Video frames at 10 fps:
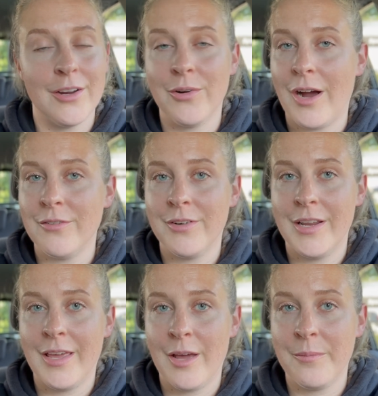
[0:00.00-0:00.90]
a
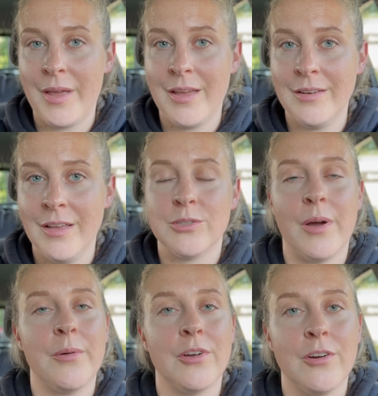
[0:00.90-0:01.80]
crowdfunding campaign, so
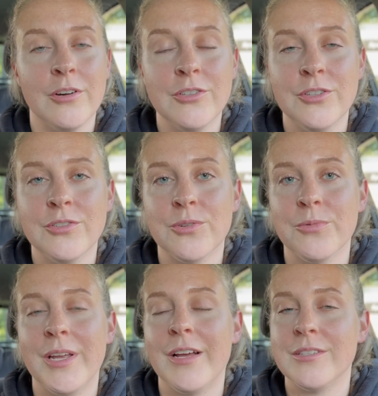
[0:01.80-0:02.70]
I would encourage you to
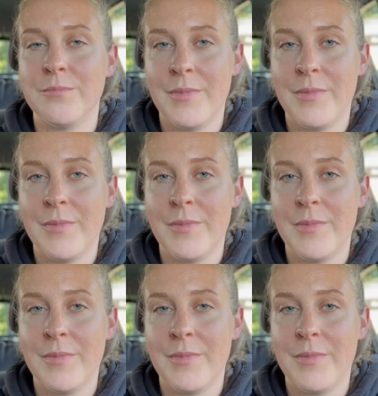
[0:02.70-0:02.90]
read as